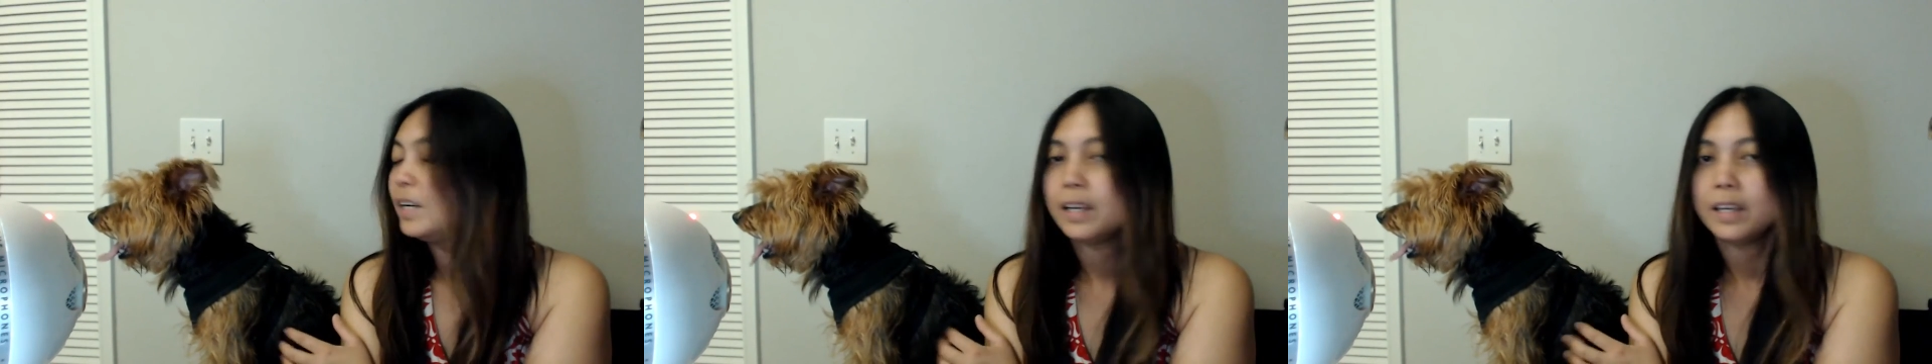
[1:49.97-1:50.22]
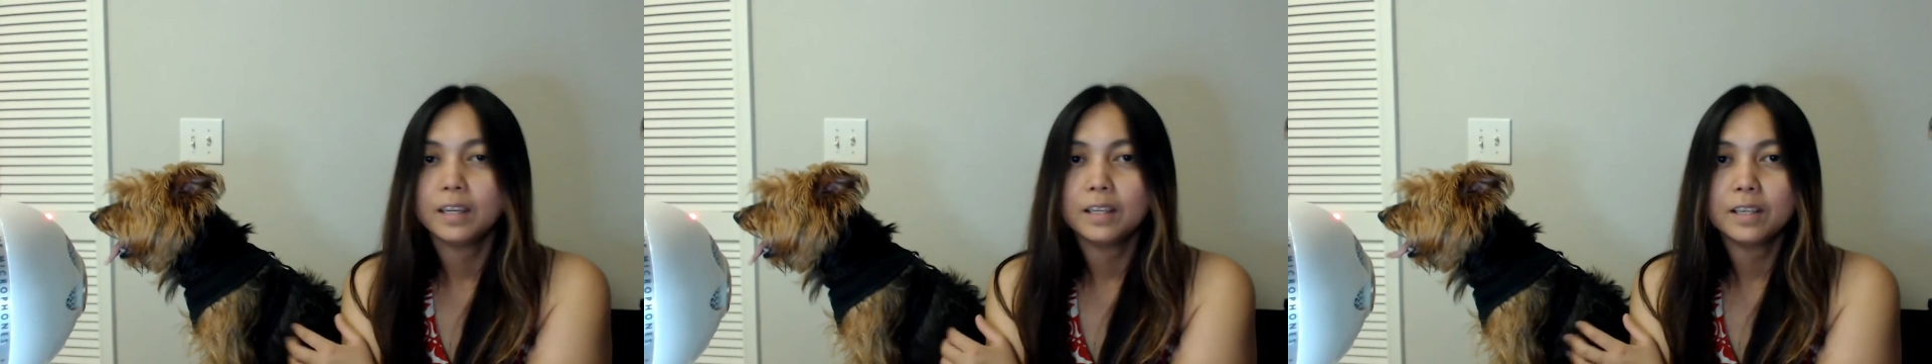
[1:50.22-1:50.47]

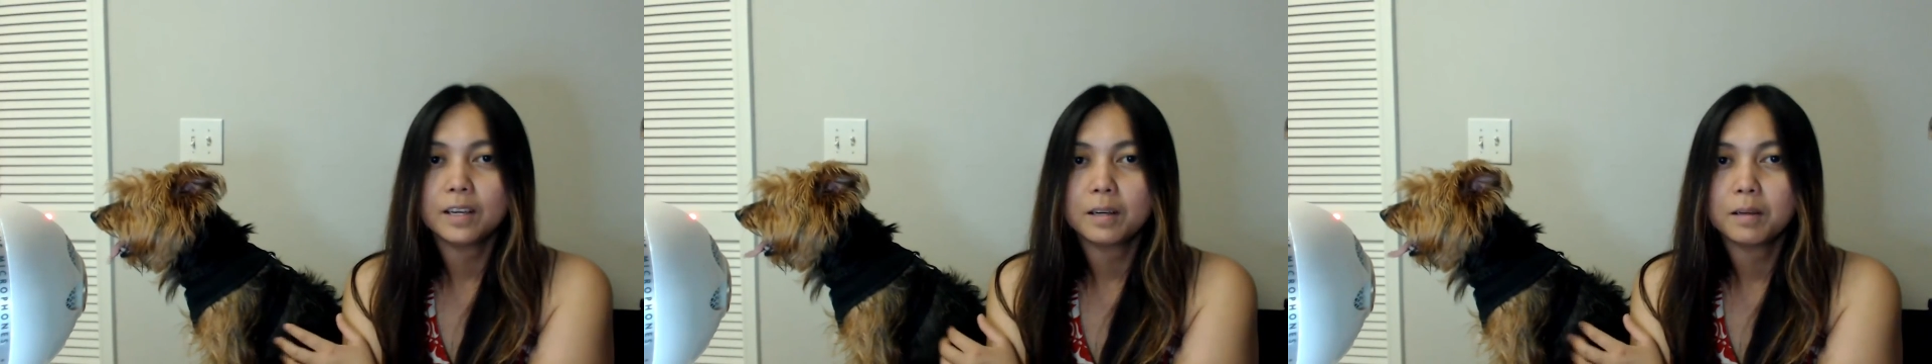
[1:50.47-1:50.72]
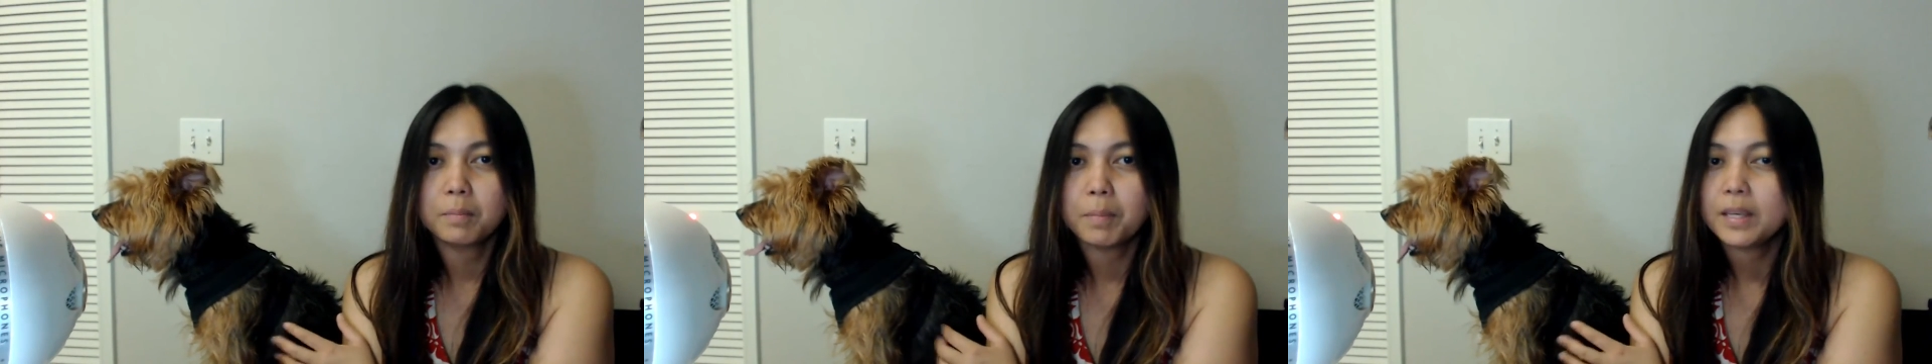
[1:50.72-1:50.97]
And
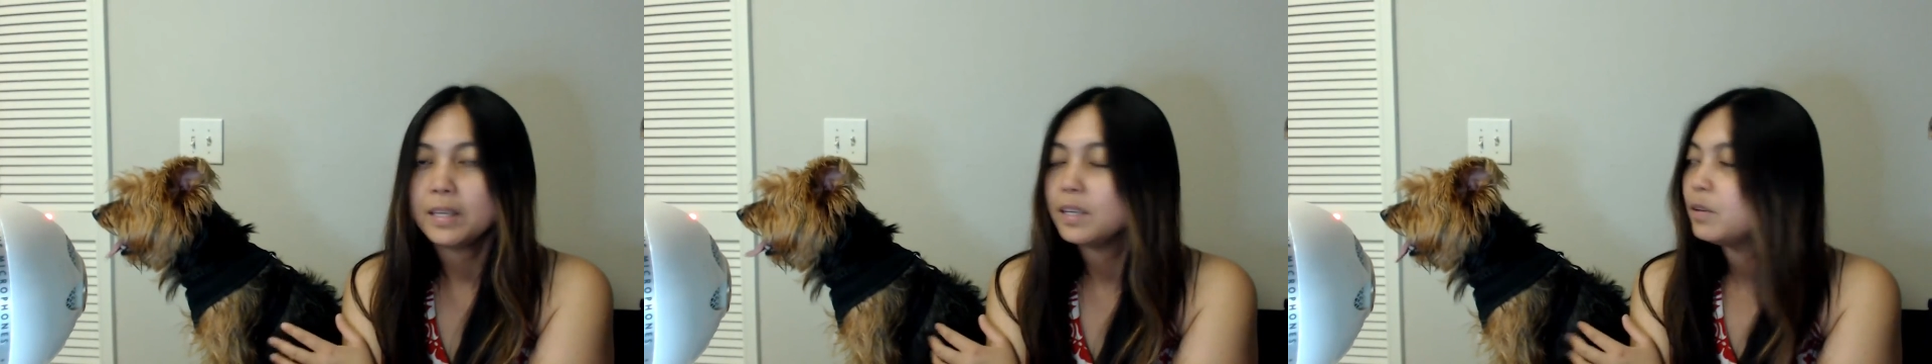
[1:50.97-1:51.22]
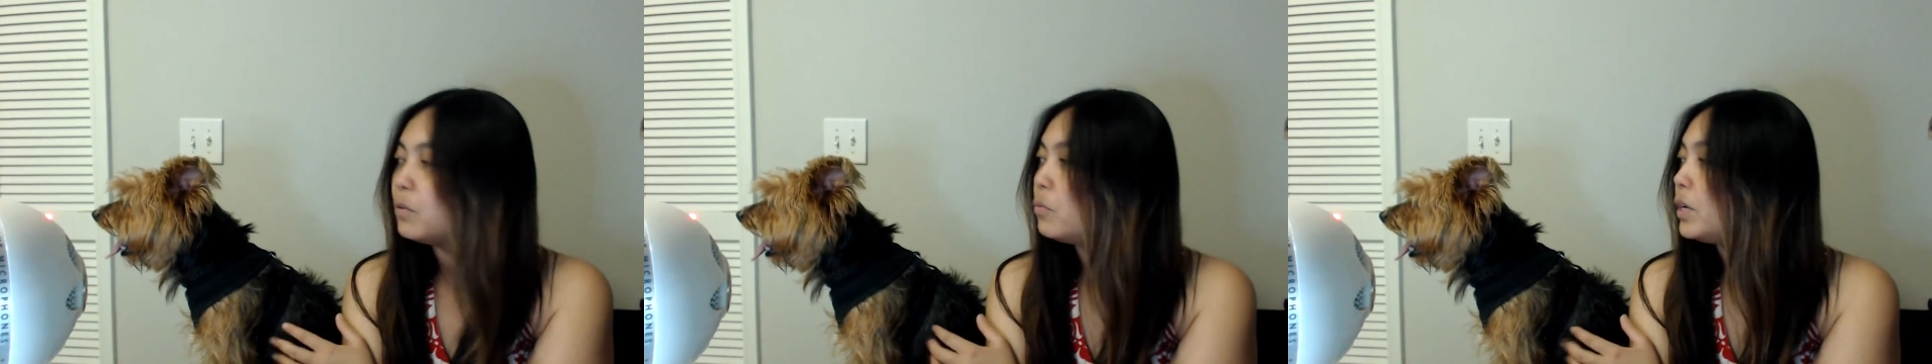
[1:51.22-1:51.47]
uh, Bacon,
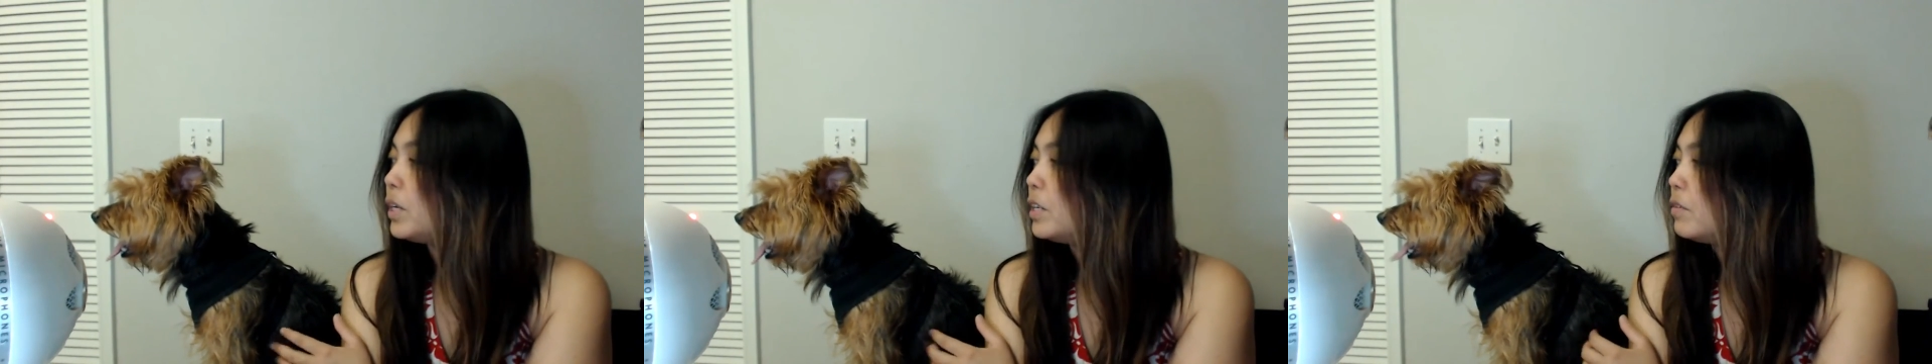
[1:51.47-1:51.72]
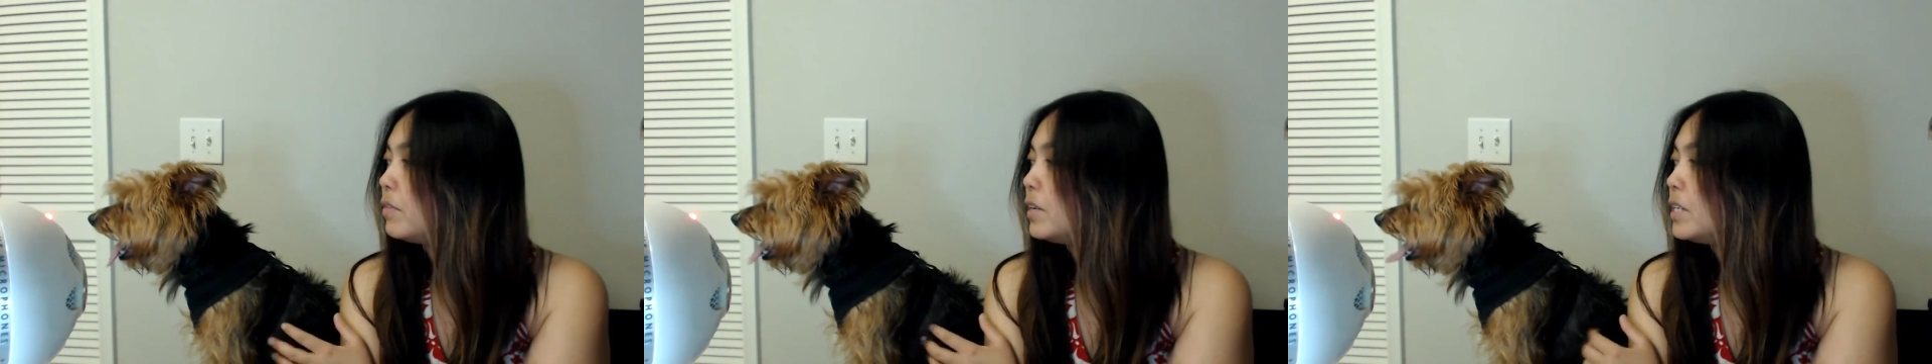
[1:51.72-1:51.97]
where are you
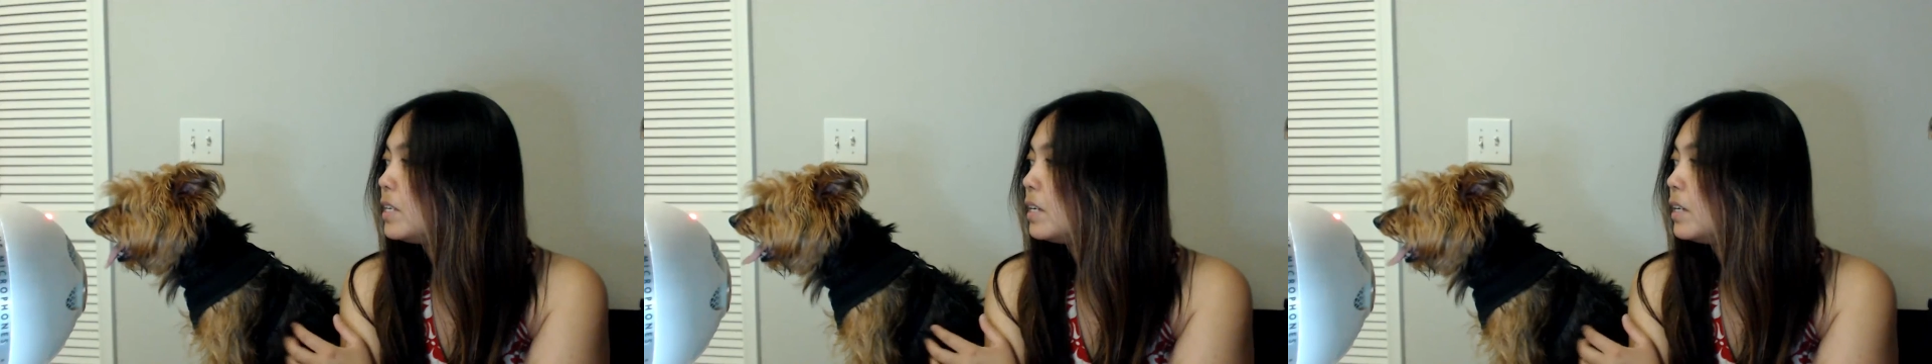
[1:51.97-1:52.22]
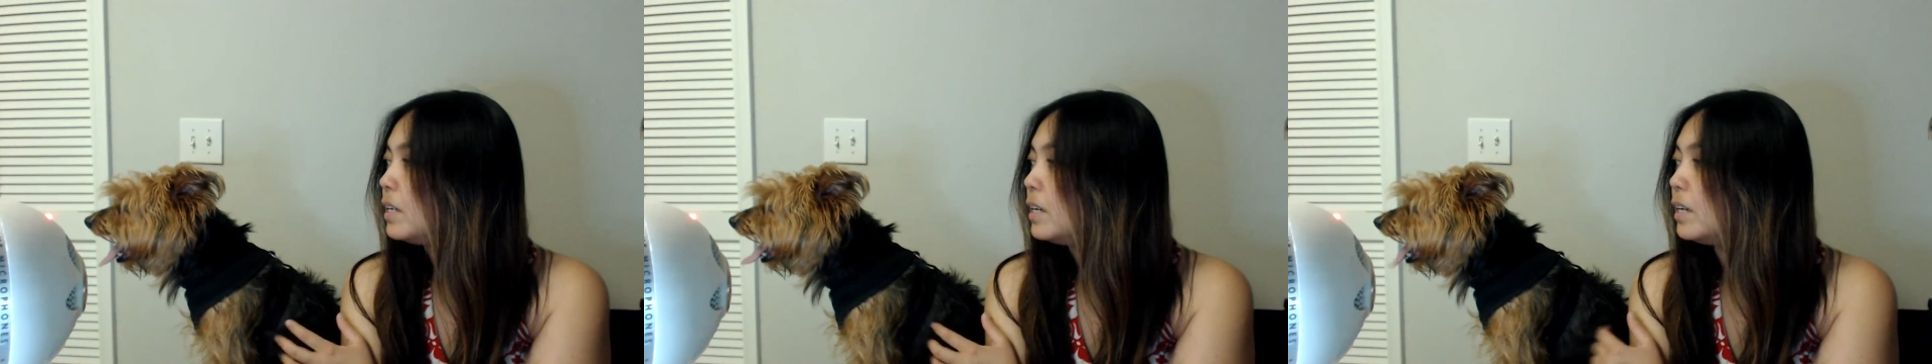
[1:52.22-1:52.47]
facing,
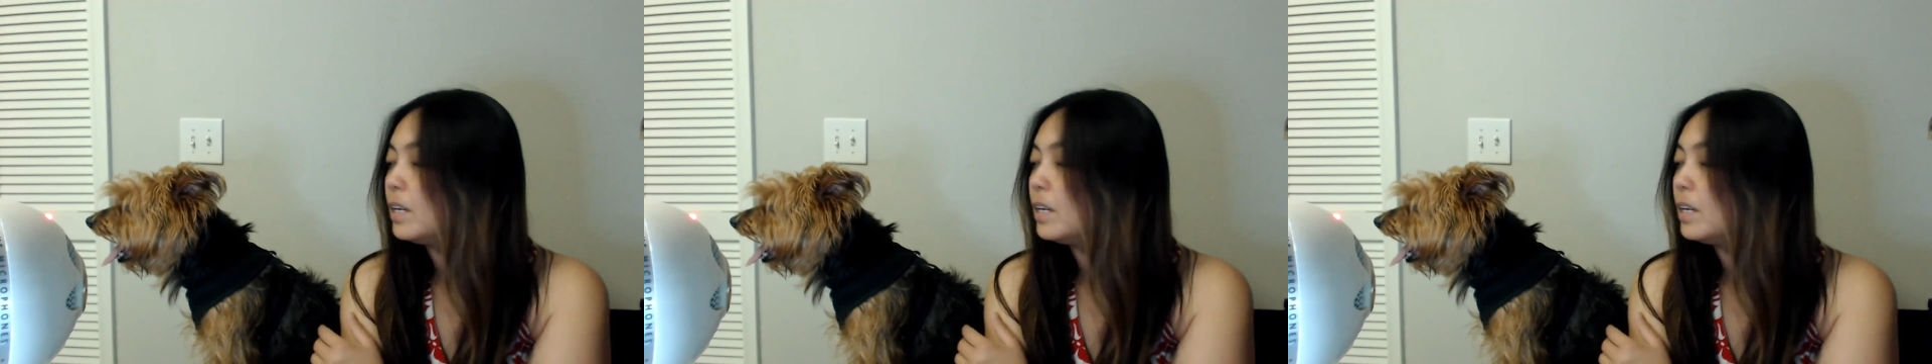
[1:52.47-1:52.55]
honey?